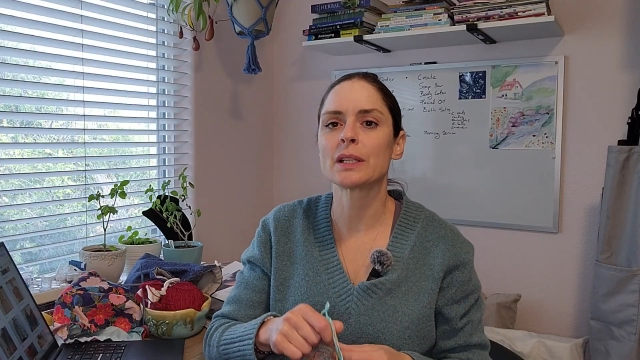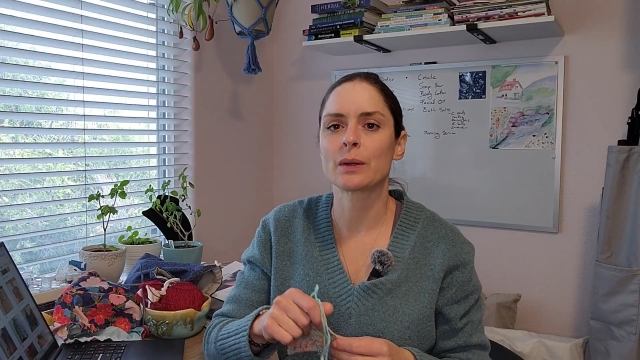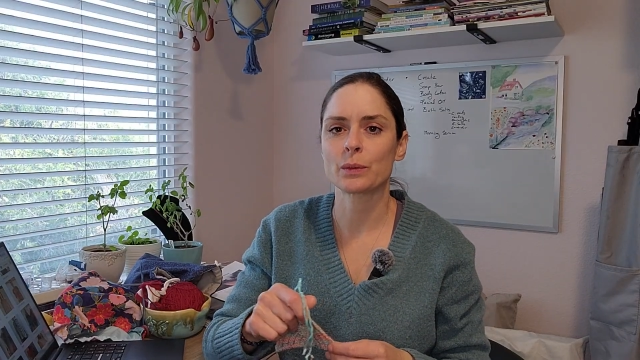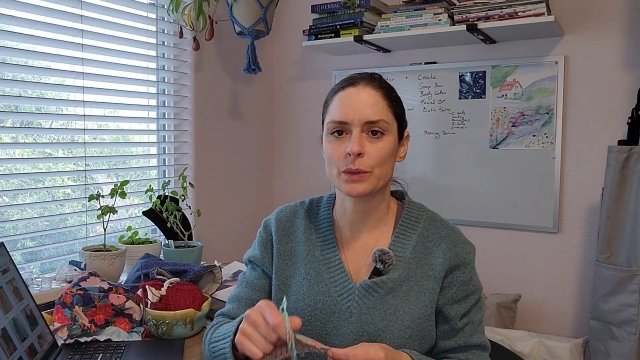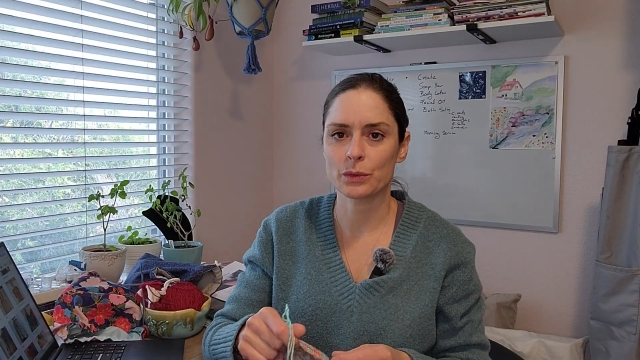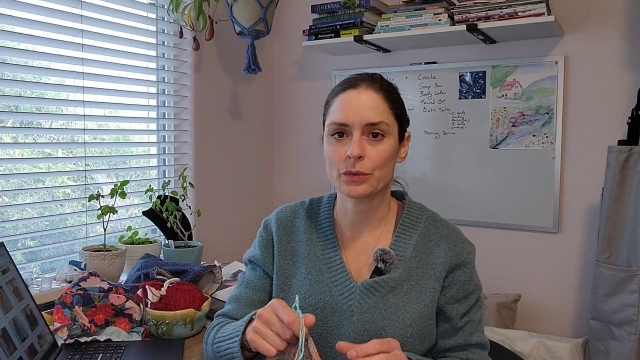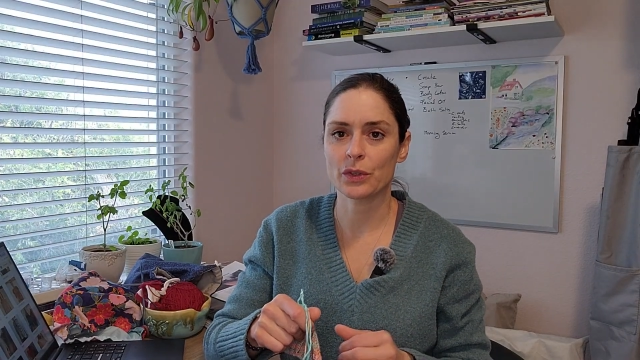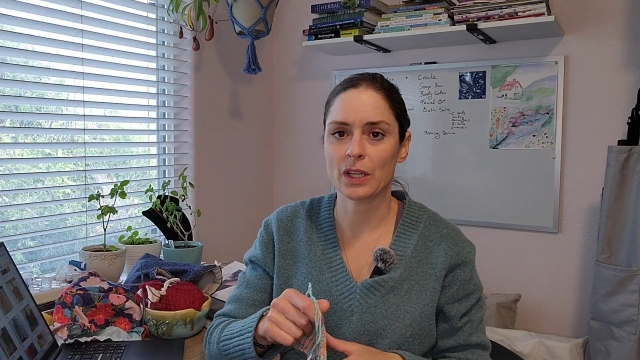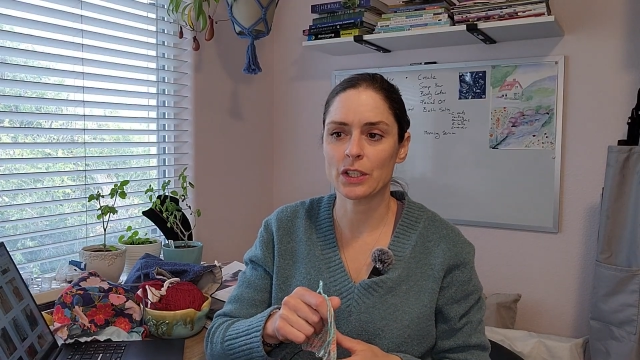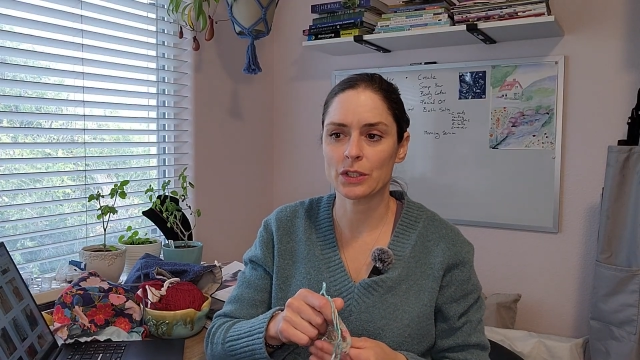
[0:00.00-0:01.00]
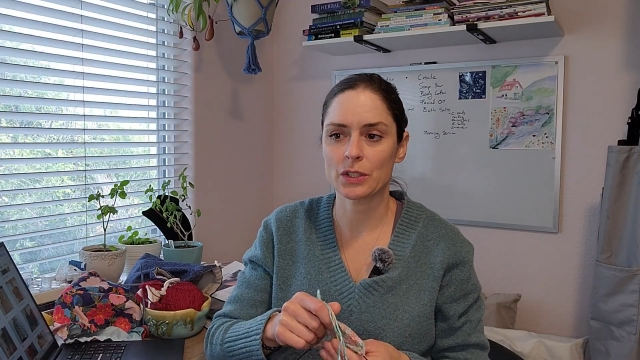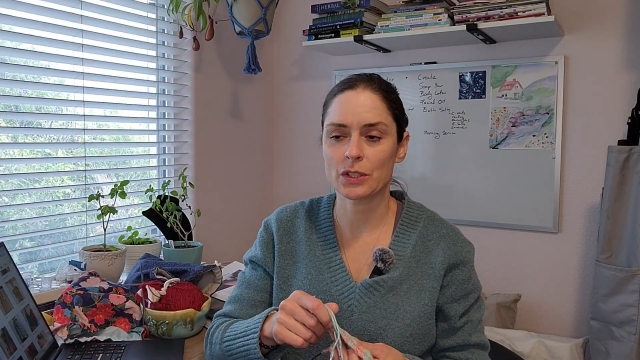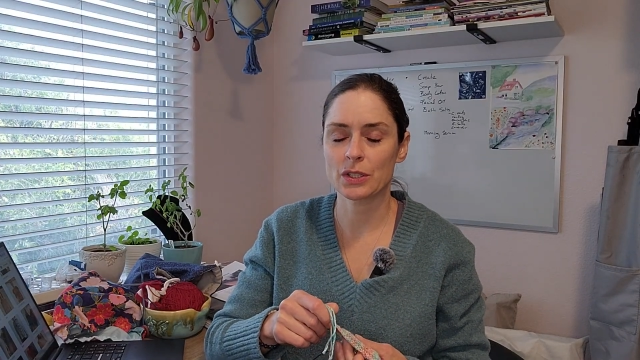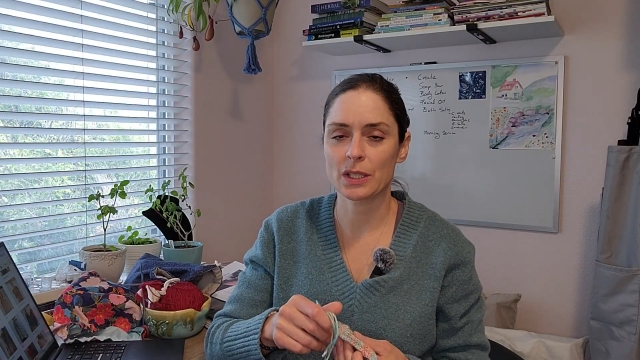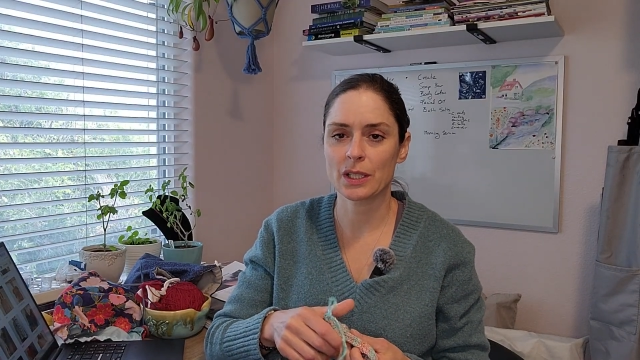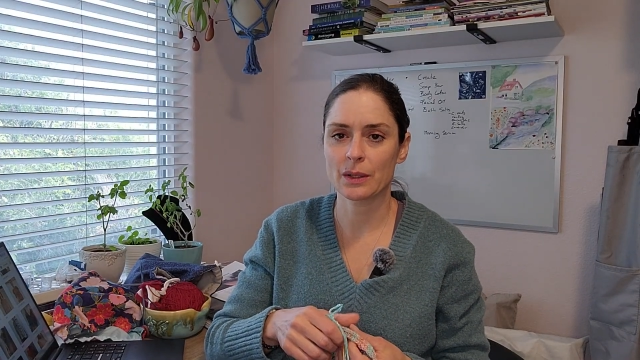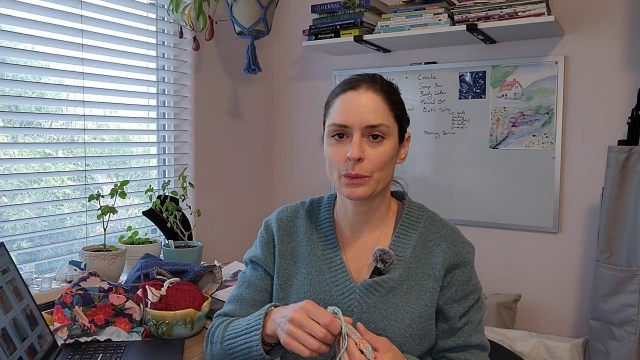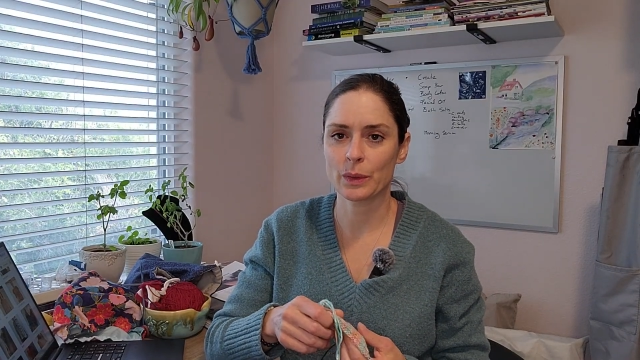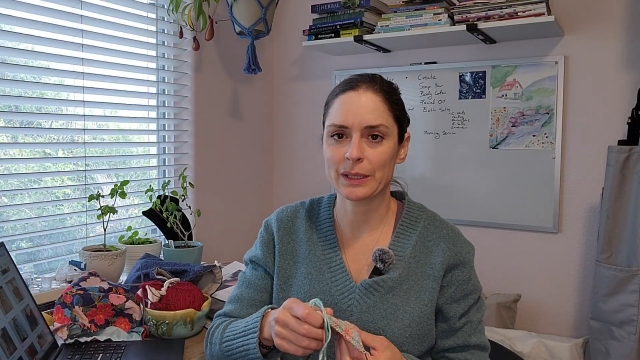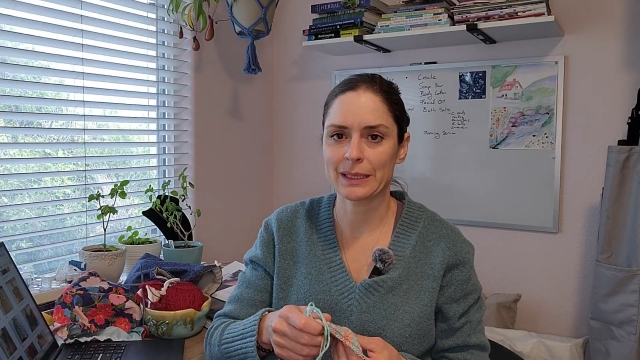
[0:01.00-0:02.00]
And when you're finished
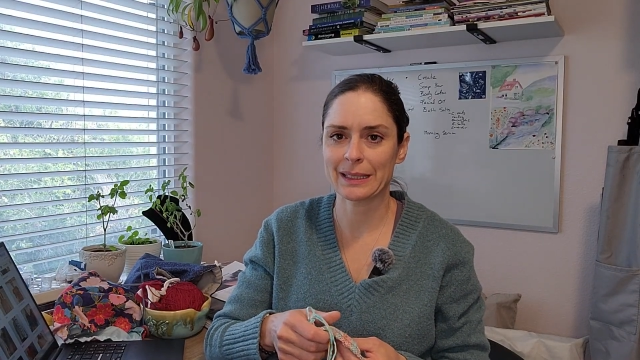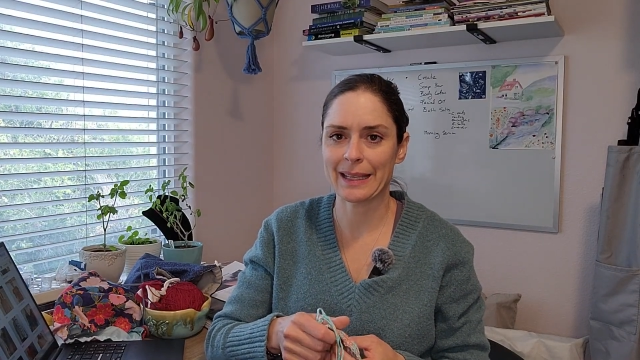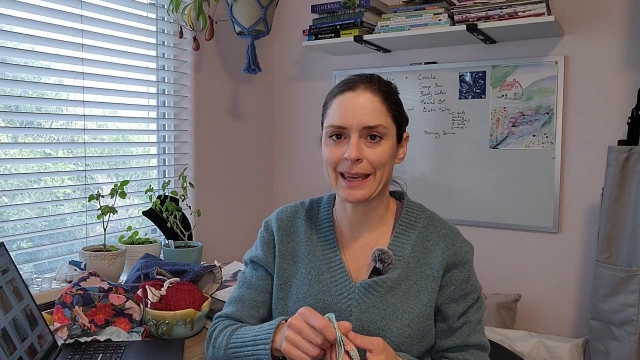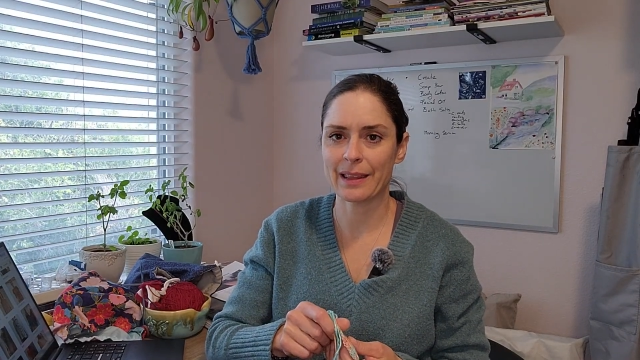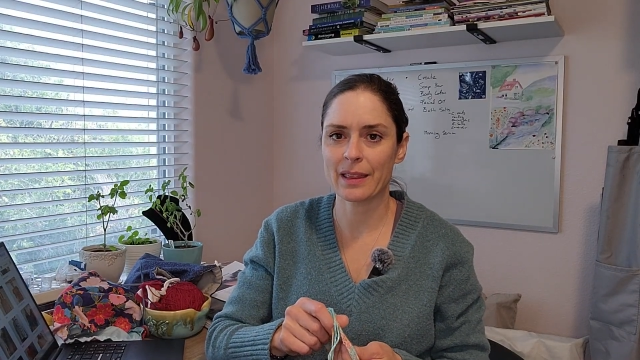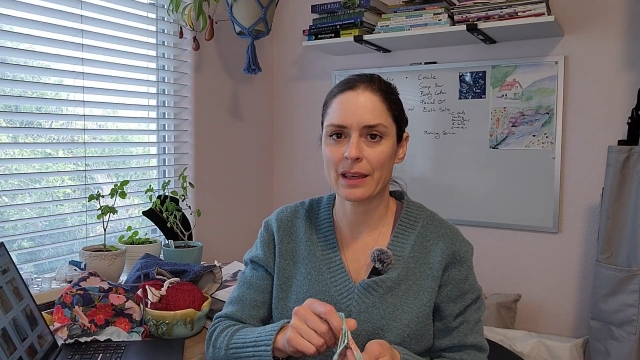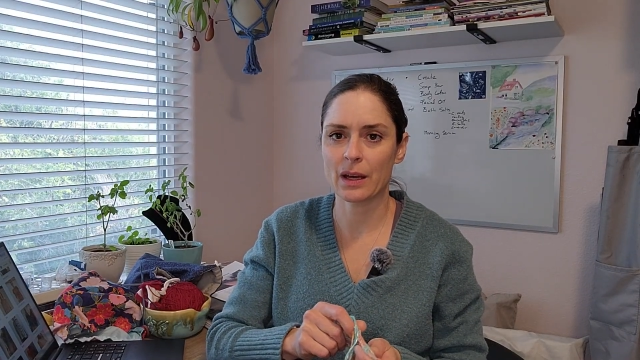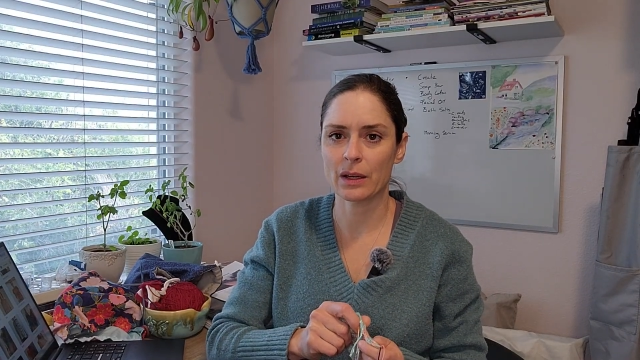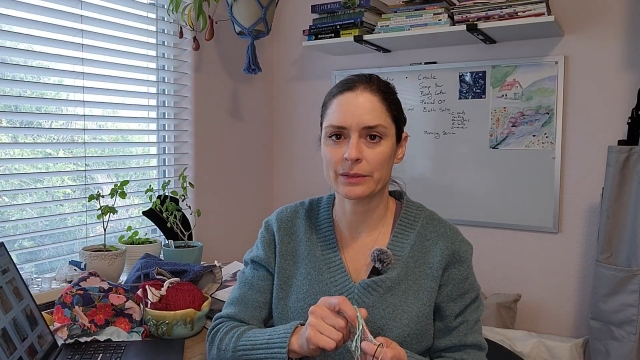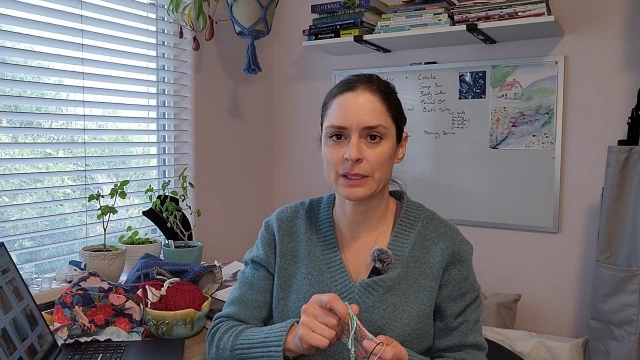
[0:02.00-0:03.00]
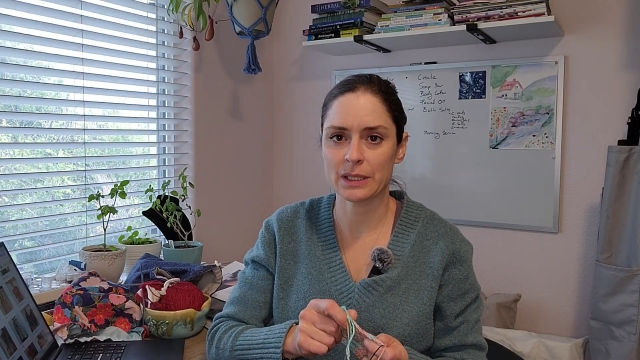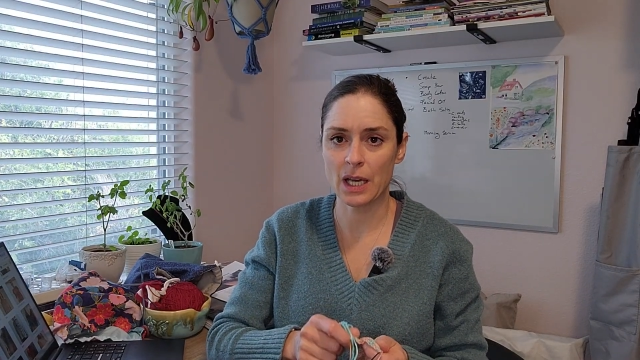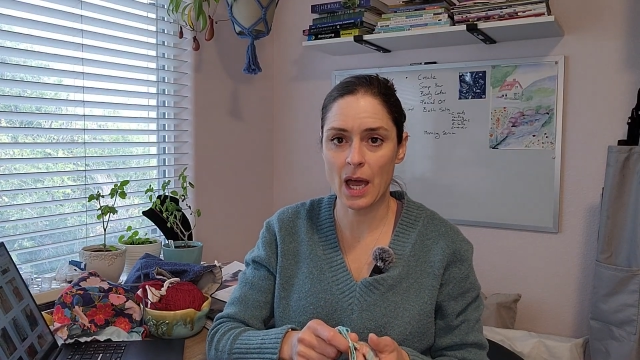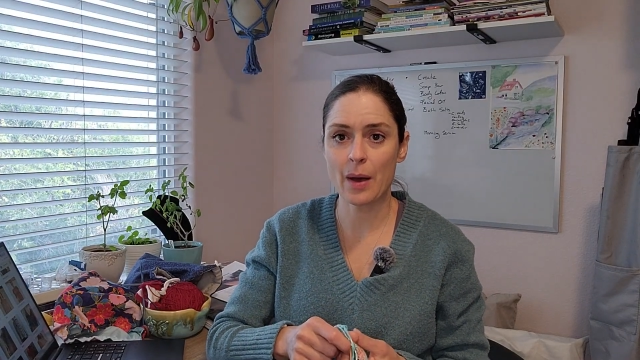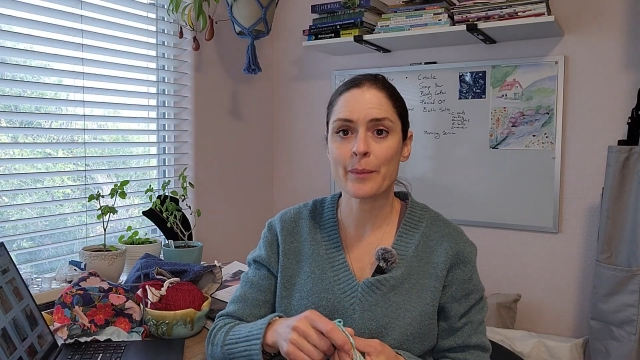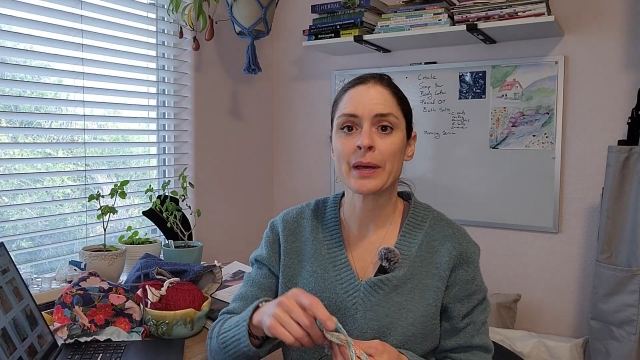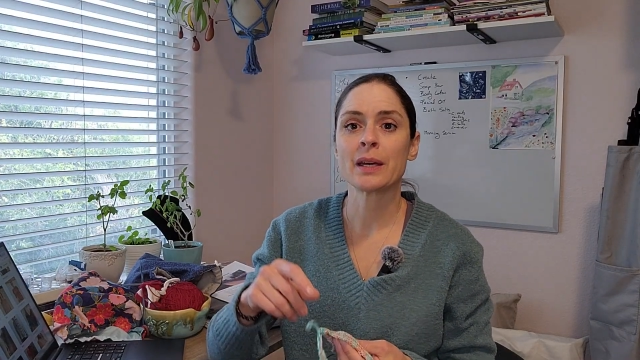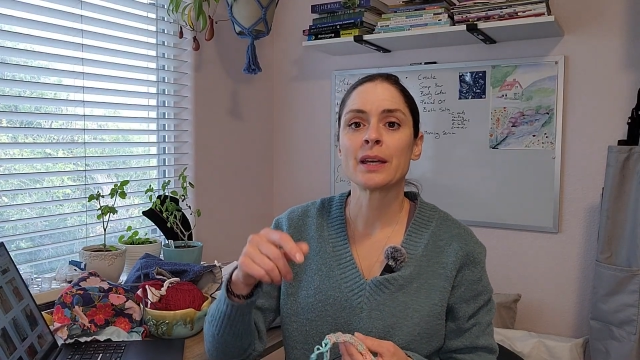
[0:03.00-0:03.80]
with the length of the top,